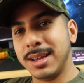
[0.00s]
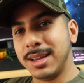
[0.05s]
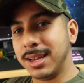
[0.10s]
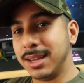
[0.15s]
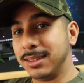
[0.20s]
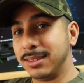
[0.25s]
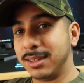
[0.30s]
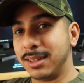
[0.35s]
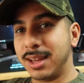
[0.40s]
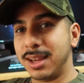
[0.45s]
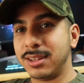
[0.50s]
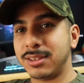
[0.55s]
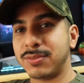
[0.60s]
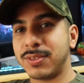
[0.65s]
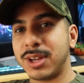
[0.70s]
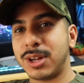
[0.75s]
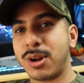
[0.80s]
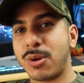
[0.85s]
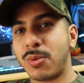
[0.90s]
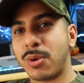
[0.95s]
In today's
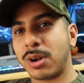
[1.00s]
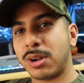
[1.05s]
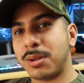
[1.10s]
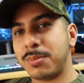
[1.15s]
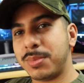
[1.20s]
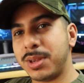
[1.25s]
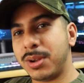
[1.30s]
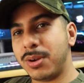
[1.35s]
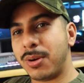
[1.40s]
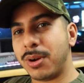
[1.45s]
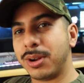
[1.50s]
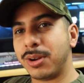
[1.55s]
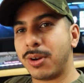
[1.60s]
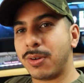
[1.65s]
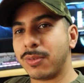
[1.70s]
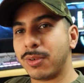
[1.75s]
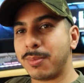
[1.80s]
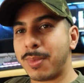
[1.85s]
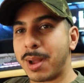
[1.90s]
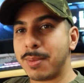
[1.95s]
video, we're going to be going
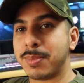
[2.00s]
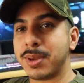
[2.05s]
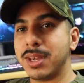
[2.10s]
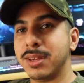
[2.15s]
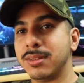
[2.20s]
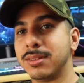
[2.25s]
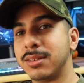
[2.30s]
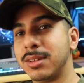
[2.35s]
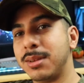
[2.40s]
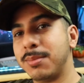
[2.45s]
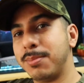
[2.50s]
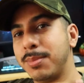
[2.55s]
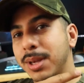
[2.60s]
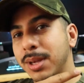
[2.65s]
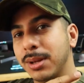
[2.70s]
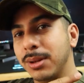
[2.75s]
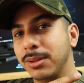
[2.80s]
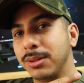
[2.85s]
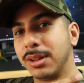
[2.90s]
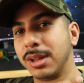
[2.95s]
over my PC
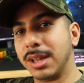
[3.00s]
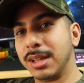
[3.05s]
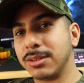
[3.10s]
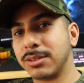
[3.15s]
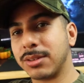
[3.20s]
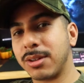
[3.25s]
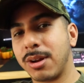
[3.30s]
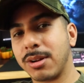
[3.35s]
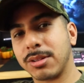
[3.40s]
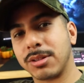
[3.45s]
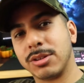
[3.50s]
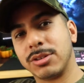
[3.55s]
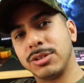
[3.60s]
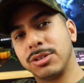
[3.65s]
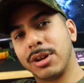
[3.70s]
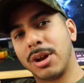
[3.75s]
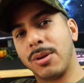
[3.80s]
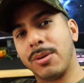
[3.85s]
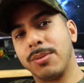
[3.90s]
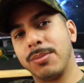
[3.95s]
build. Let's start the
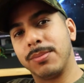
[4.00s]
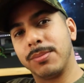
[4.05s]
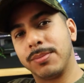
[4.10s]
show.